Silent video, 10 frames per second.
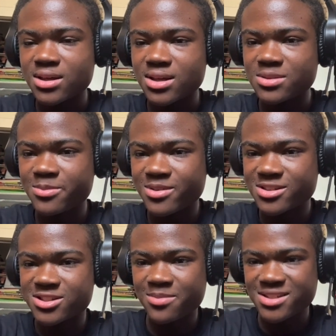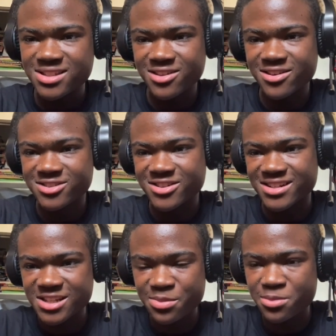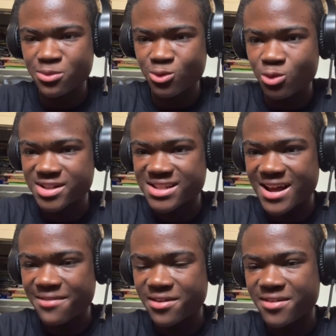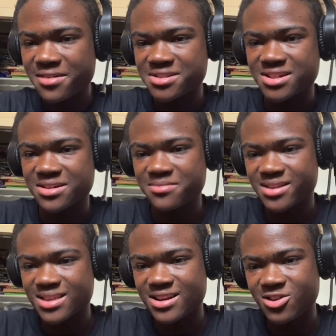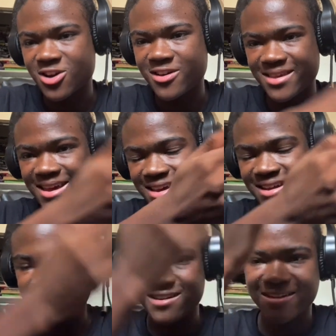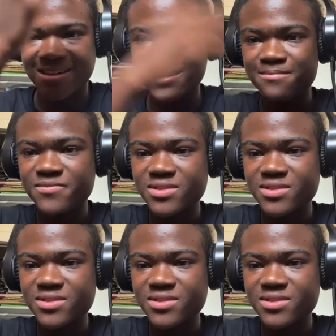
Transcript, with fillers: It's, so basically, they're trying to say people who doesn't have the virus yet, but then you know they get it. Okay.